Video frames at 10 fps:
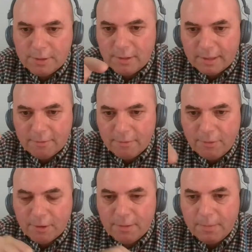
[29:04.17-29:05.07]
codes
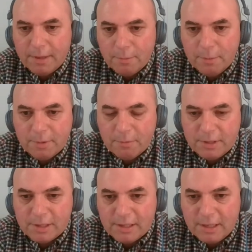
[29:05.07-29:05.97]
like for them at the moment,
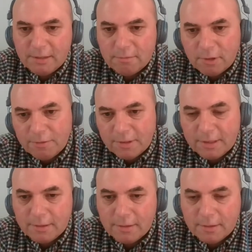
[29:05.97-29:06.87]
would you say?
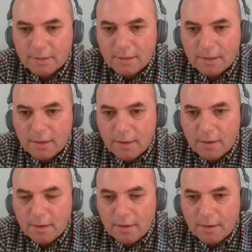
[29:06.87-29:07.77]

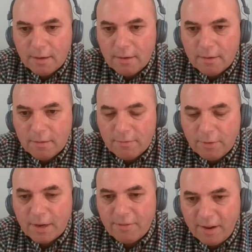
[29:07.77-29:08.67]
45% at the moment,
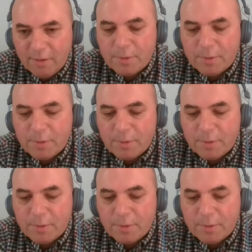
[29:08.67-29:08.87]
approximately.